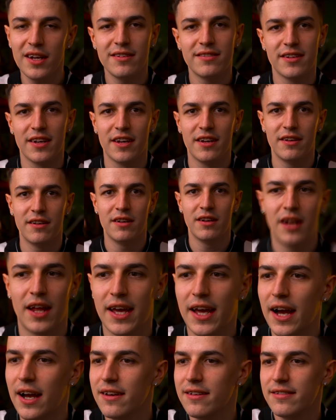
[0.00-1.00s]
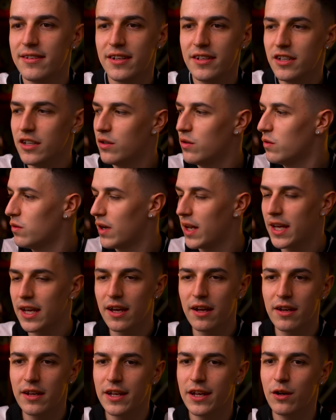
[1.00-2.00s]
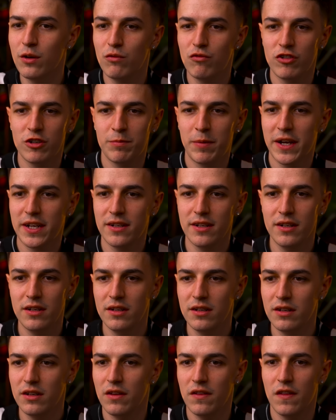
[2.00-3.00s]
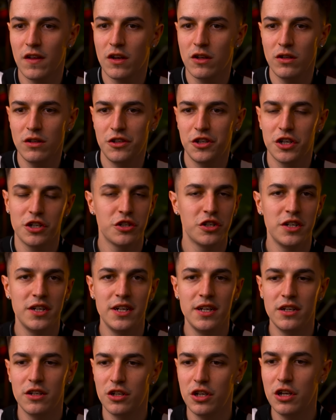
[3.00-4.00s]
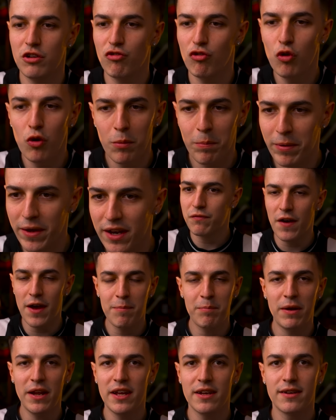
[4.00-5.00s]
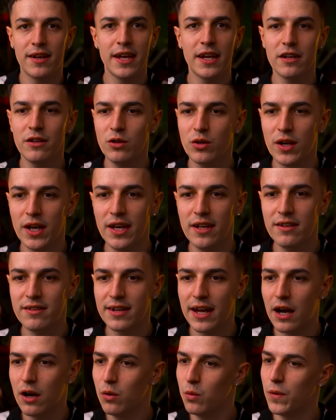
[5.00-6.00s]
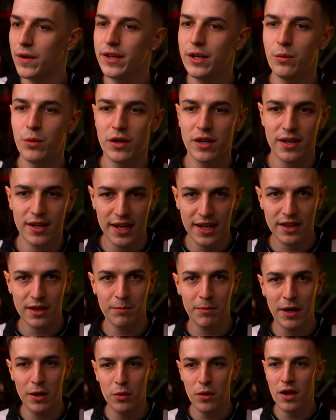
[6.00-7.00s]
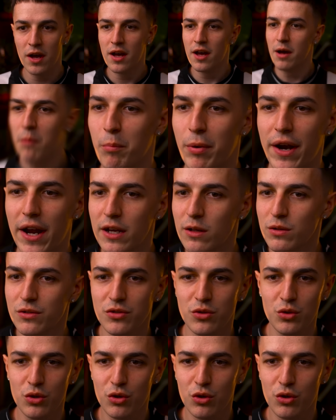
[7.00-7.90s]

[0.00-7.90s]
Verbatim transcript: said. Like I said, you know, like you know, respecting the culture she she grew up in. Fair play, taking your kids out when you want to take them out. But I also